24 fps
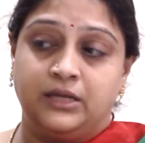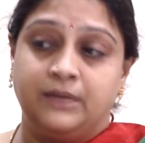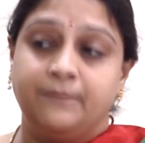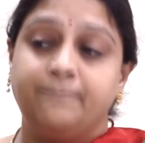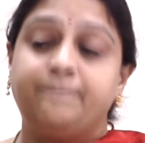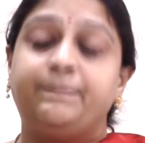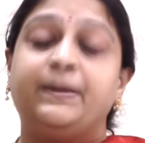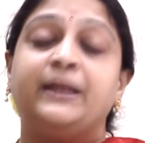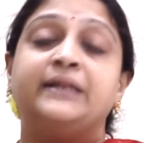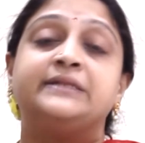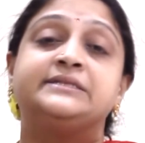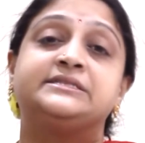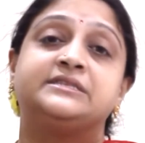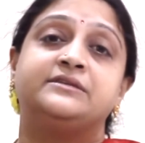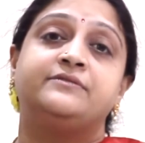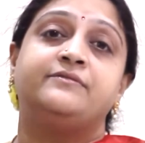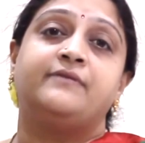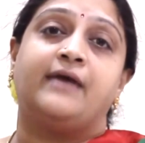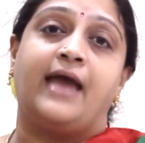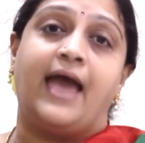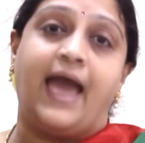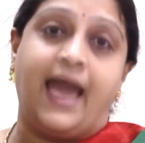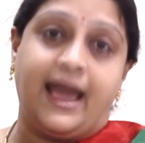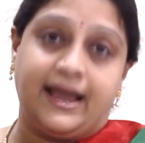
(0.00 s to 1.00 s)
impulsive
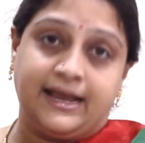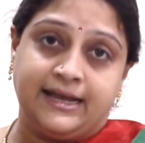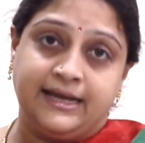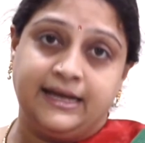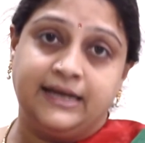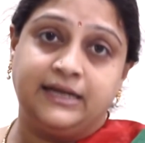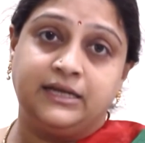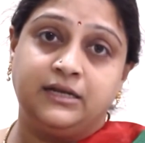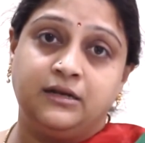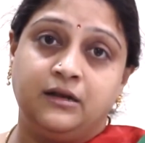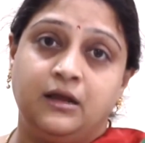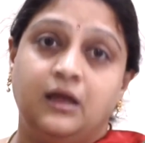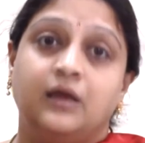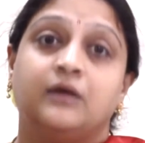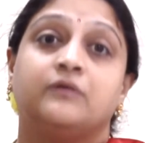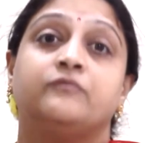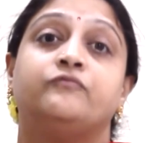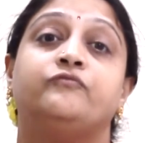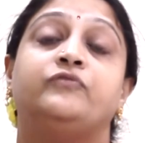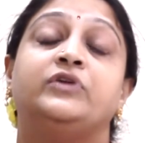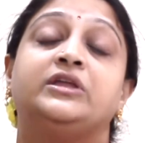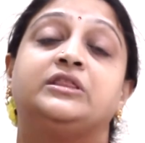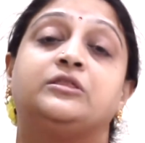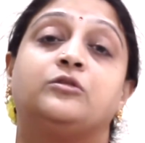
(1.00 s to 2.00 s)
anger
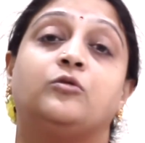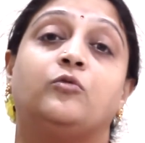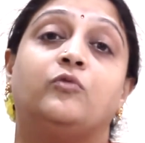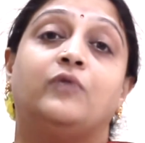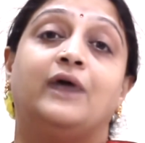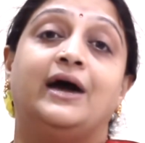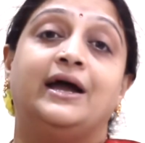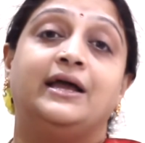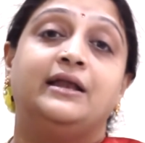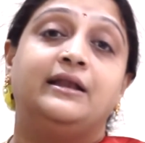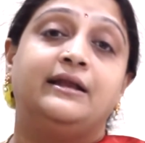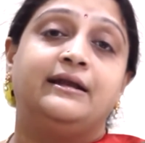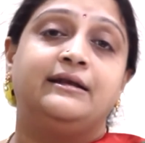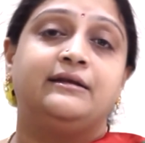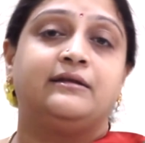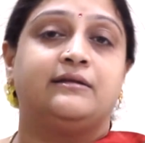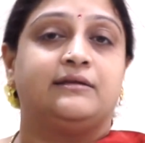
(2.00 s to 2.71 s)
with violent